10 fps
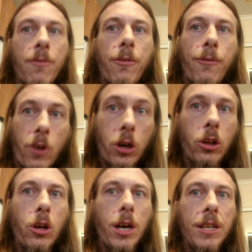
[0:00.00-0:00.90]

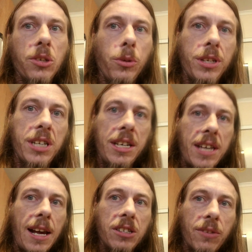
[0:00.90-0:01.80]
finalise all the
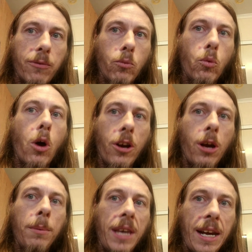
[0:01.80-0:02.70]
details of what
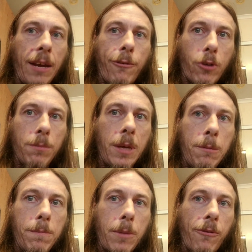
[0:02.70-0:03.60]
I'm getting from
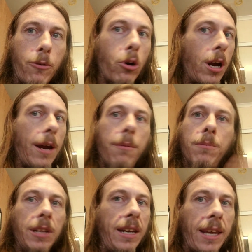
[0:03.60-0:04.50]
them before I
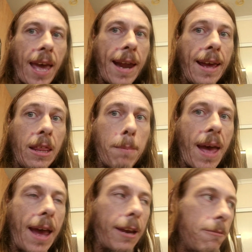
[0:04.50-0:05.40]
let the cat out of the bag.